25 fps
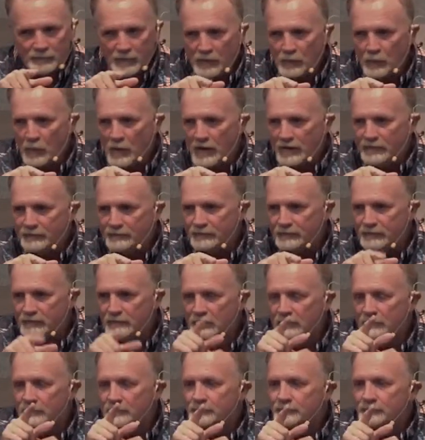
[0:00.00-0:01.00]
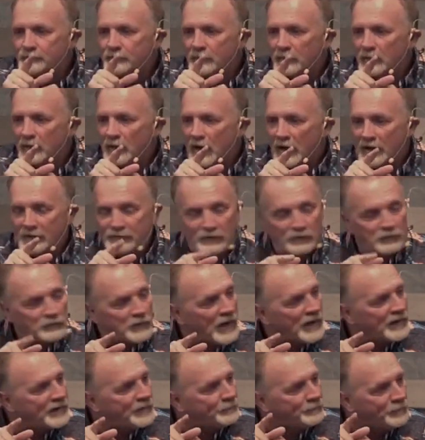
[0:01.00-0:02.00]
my wife. I do
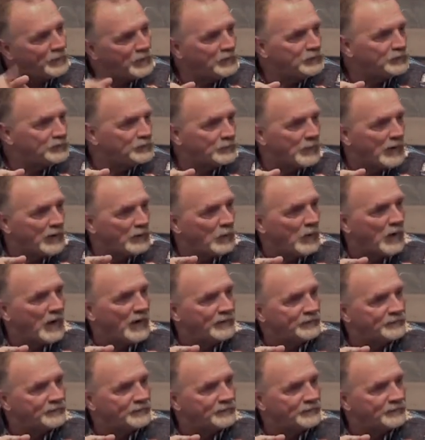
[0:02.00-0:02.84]
not abuse my wife.